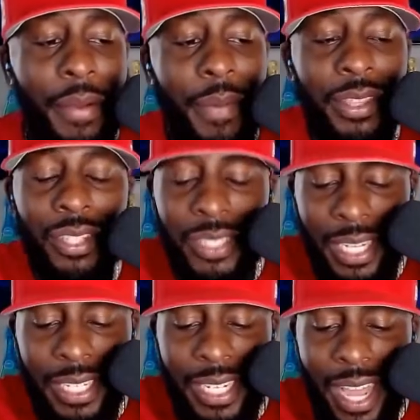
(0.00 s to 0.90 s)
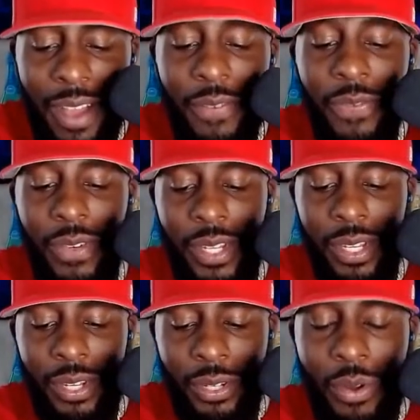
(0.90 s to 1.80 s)
But there's enough
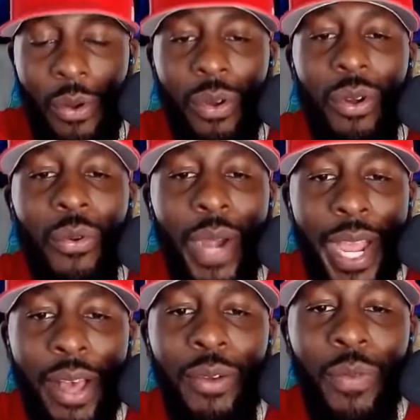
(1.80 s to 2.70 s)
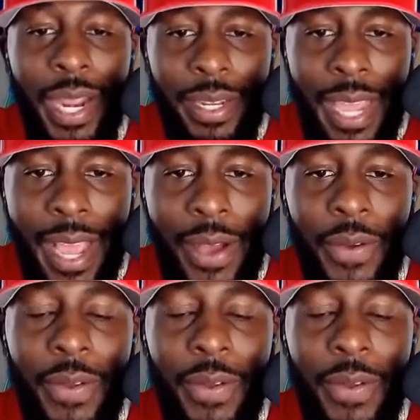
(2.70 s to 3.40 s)
going around right now